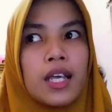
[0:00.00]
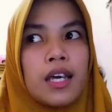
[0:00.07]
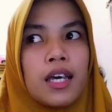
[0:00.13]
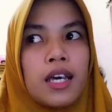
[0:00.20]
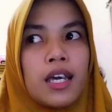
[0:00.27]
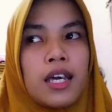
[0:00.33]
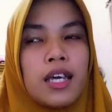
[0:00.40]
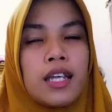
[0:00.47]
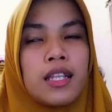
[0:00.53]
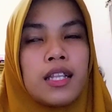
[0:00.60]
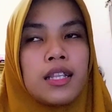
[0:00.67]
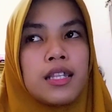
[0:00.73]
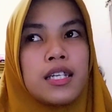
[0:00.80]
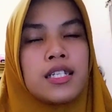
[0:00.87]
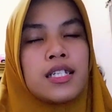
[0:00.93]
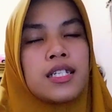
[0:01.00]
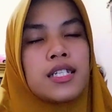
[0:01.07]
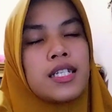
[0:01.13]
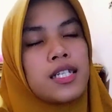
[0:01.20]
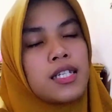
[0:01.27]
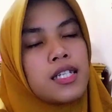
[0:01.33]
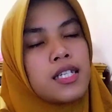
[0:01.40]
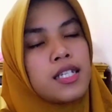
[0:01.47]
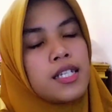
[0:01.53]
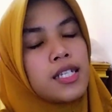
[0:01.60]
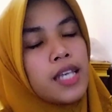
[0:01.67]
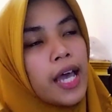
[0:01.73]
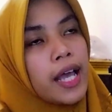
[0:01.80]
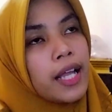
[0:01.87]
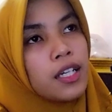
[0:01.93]
in this
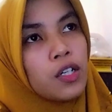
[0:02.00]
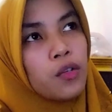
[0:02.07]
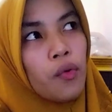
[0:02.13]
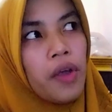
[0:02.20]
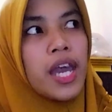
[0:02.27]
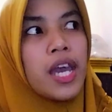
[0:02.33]
silent way